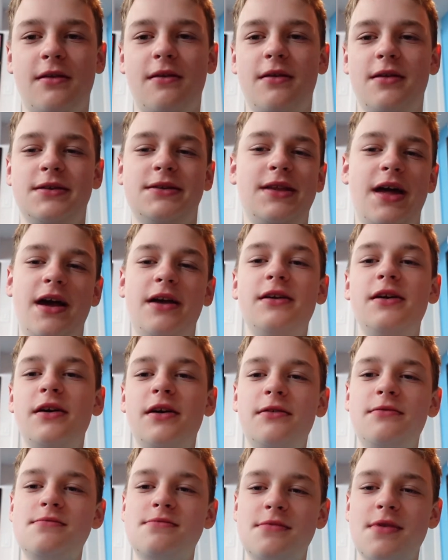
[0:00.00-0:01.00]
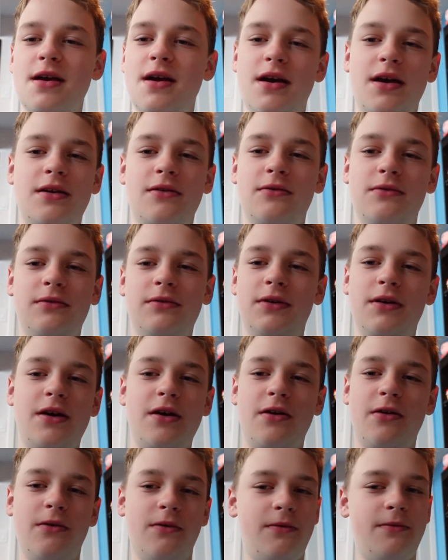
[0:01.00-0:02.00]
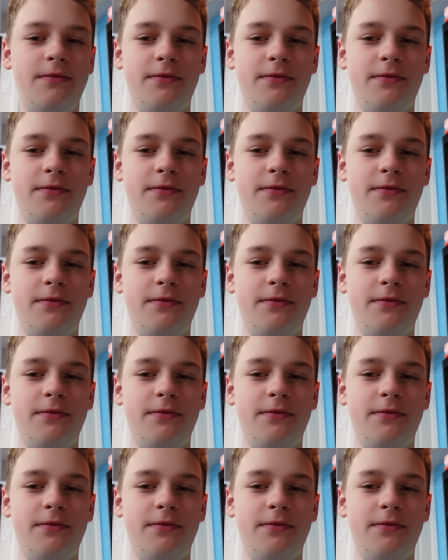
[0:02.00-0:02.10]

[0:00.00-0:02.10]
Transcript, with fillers: Is that good? I don't know.